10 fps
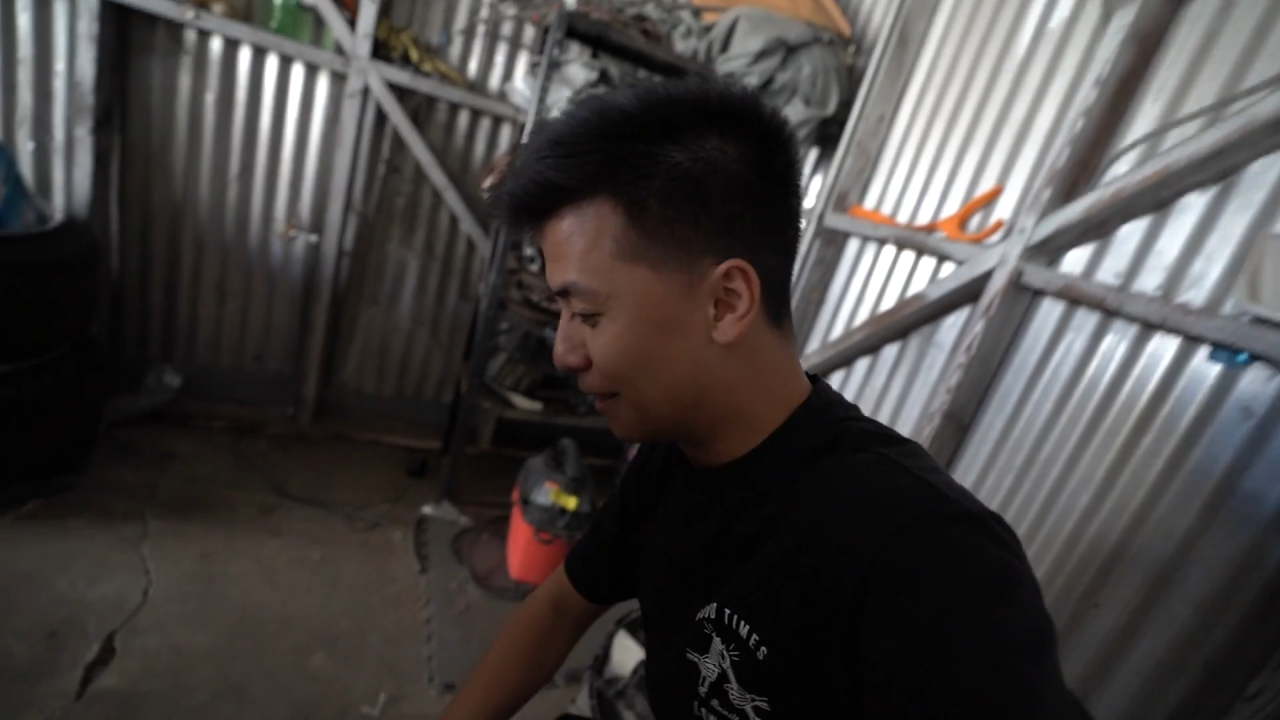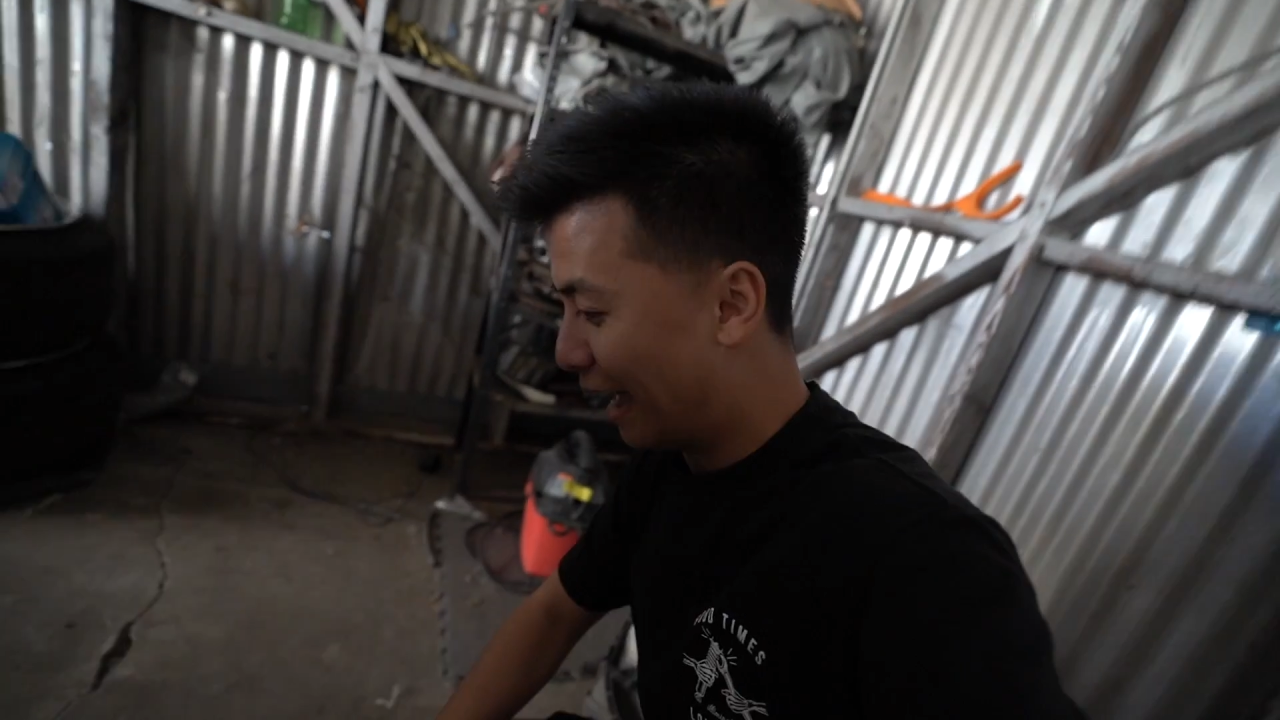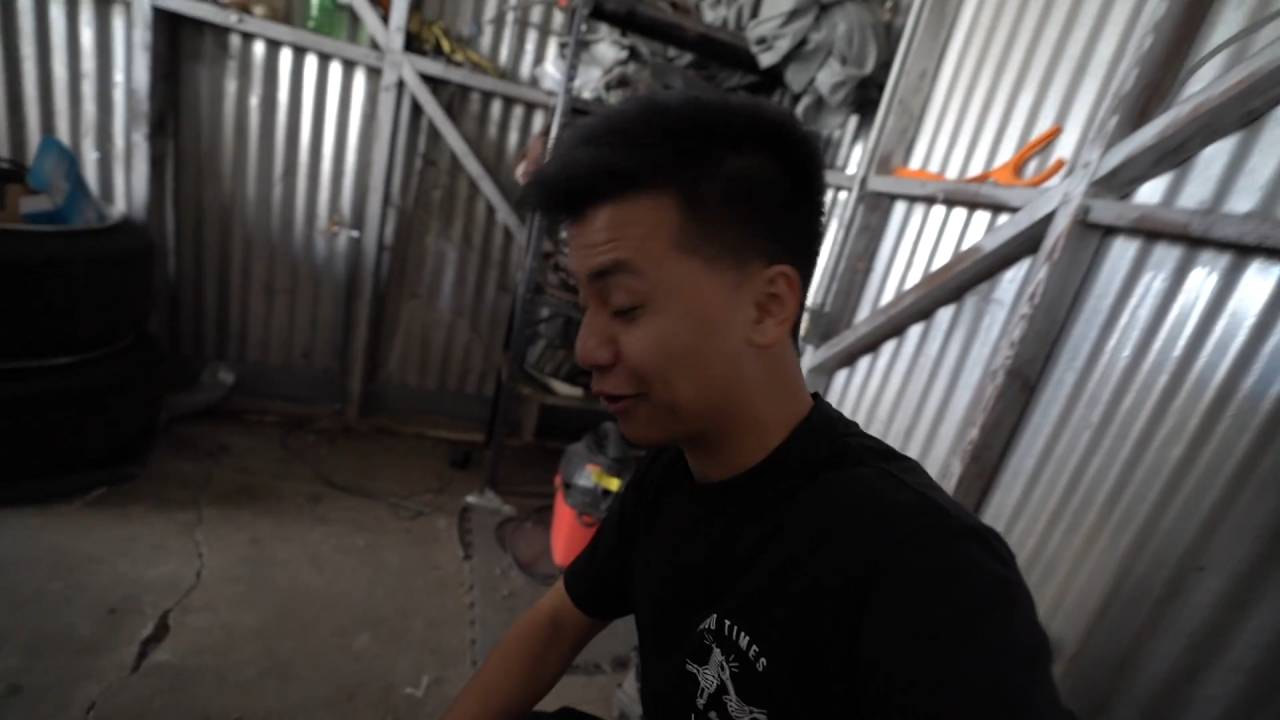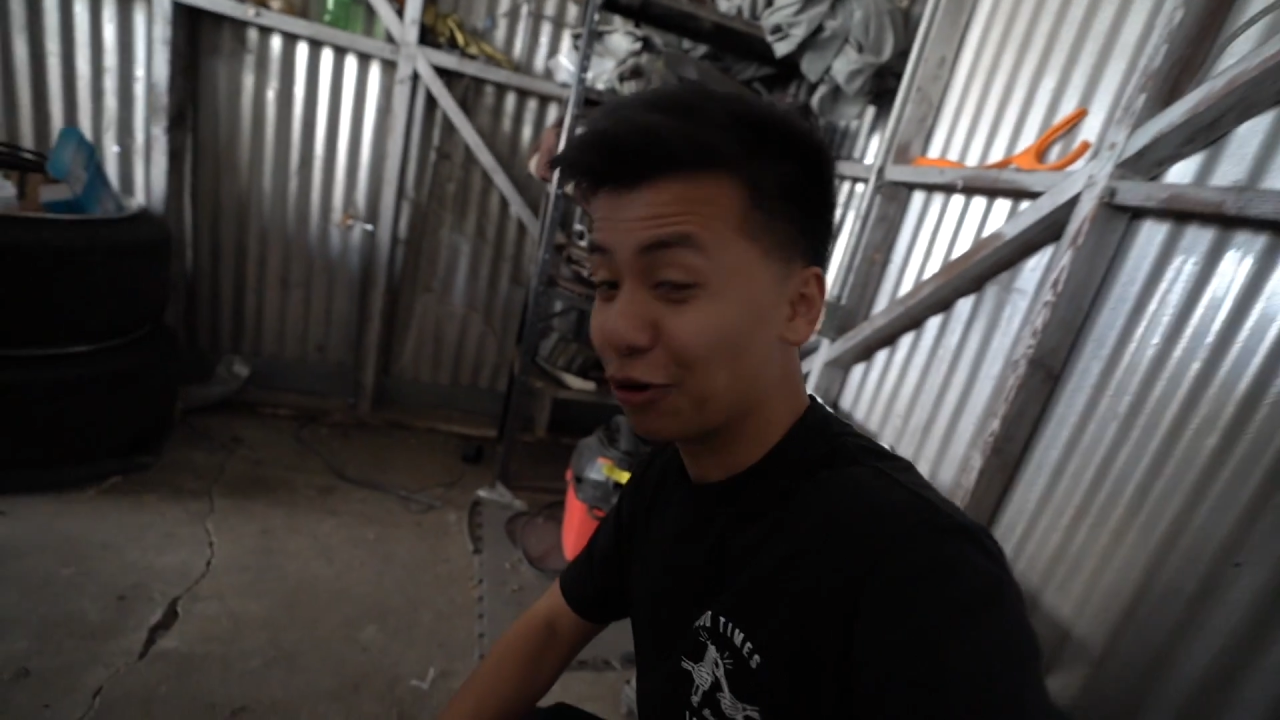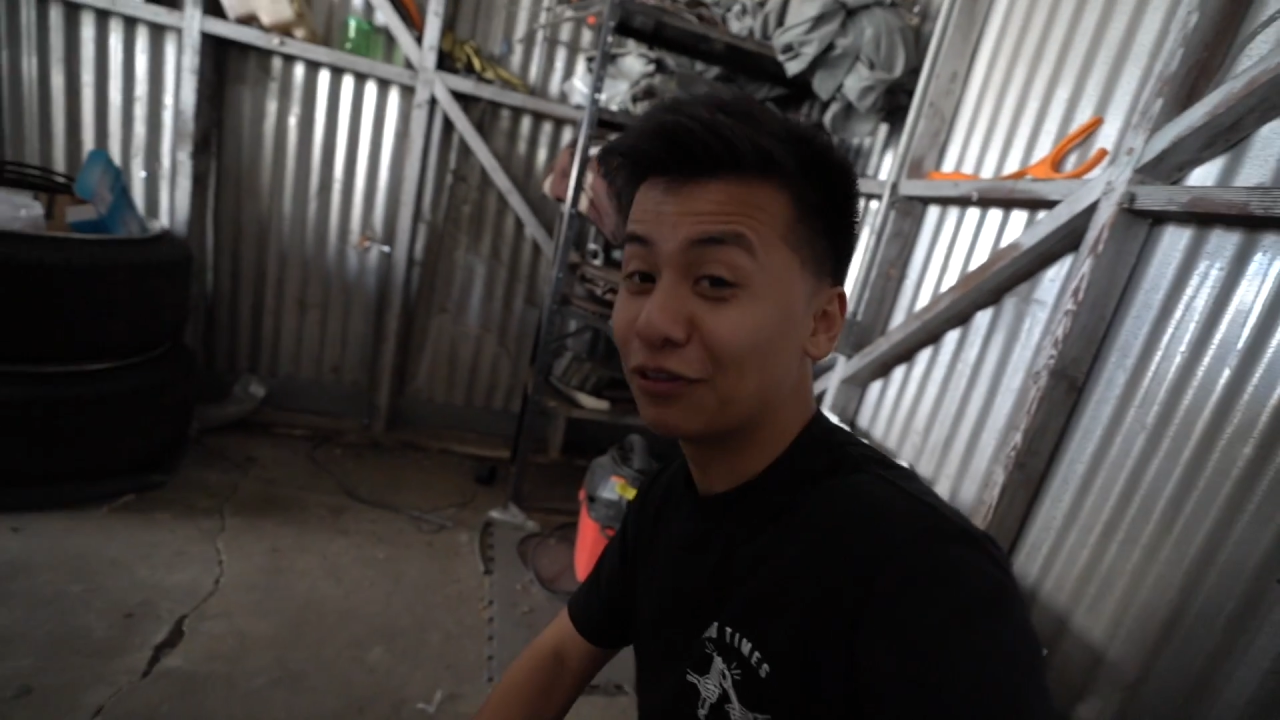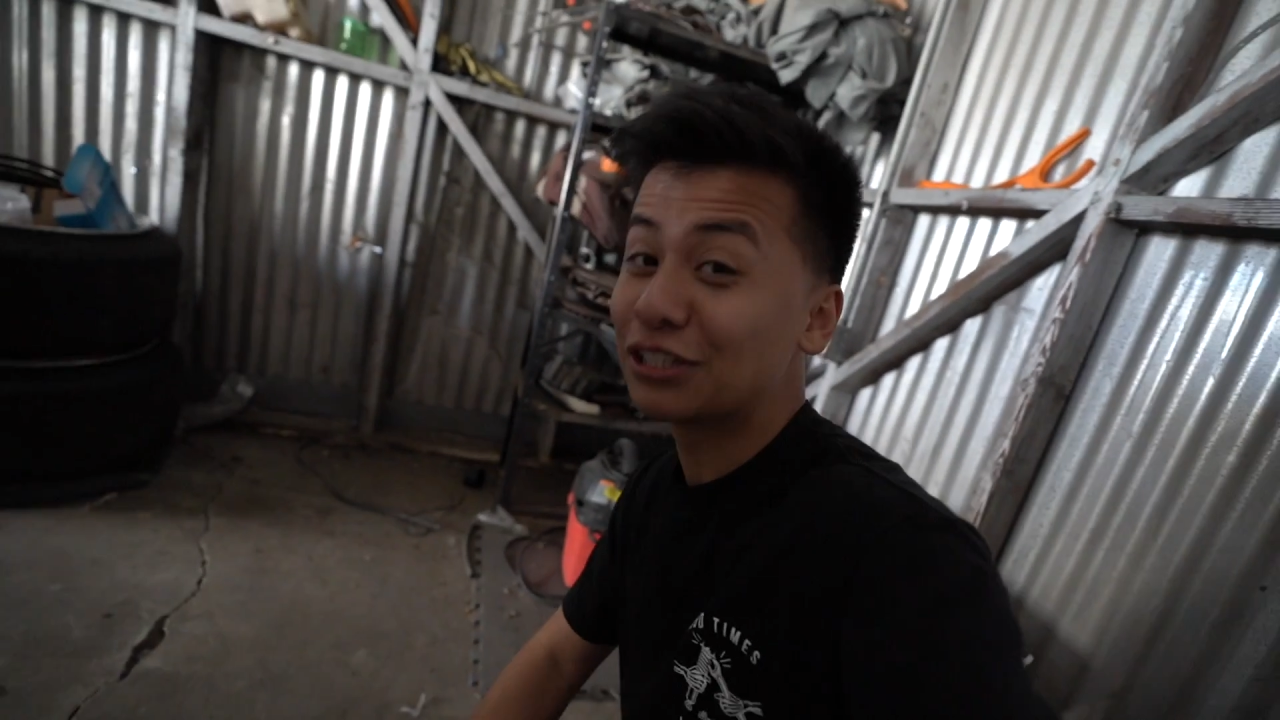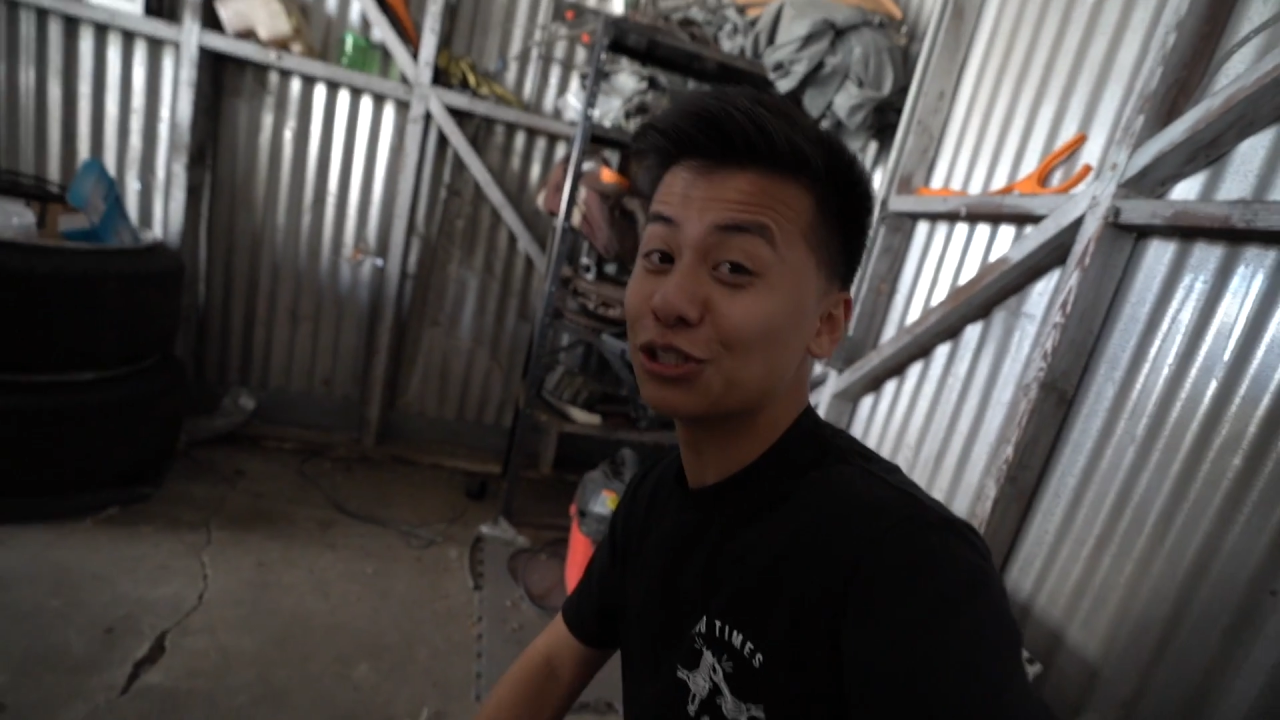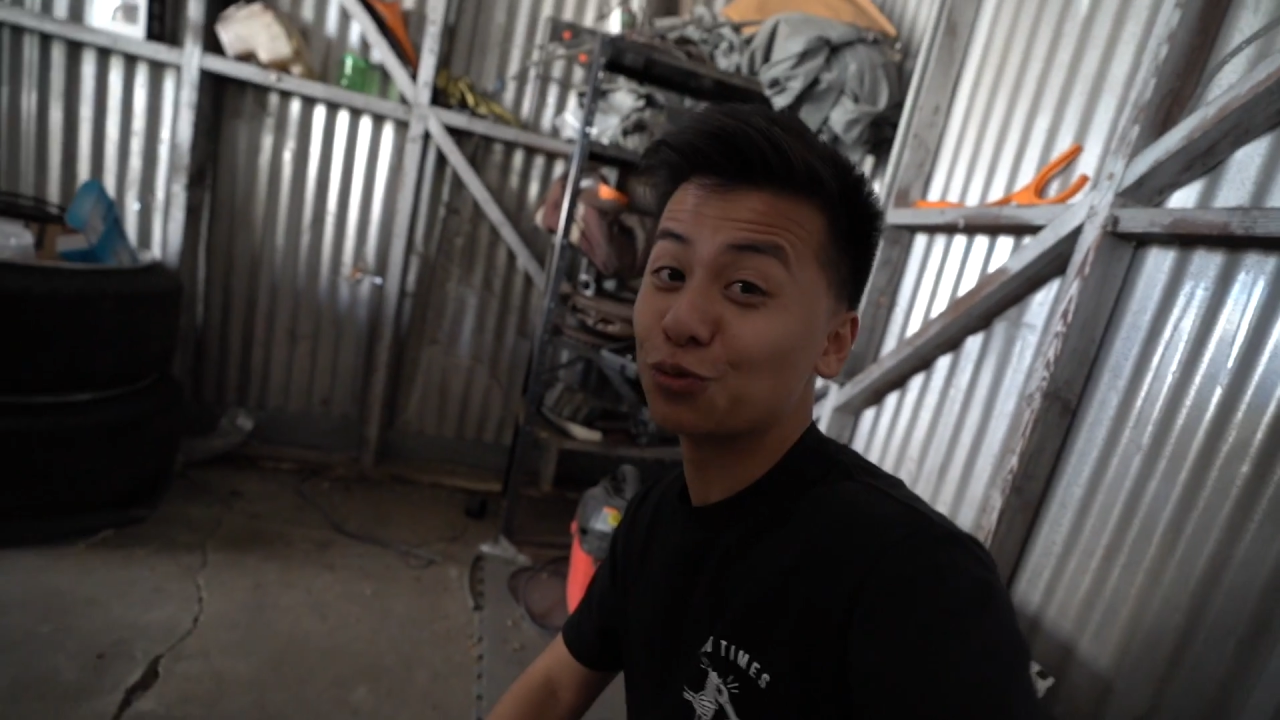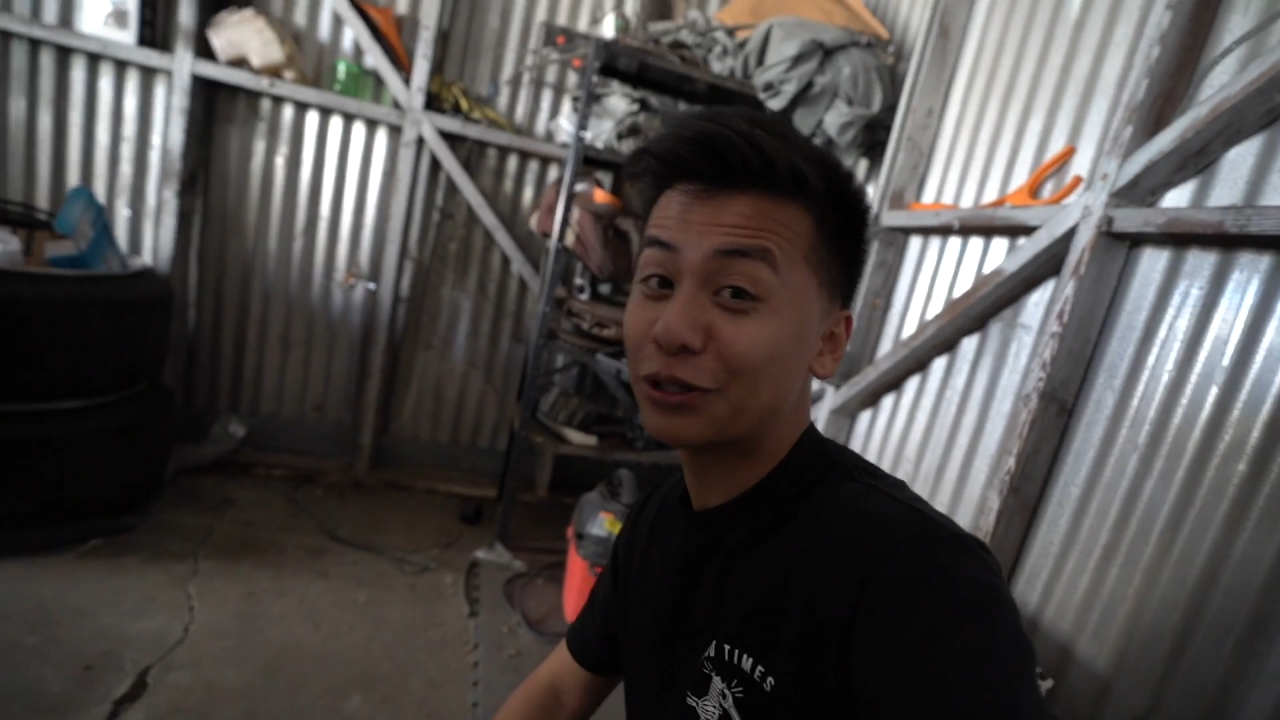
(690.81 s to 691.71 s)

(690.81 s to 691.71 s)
I don't know if this is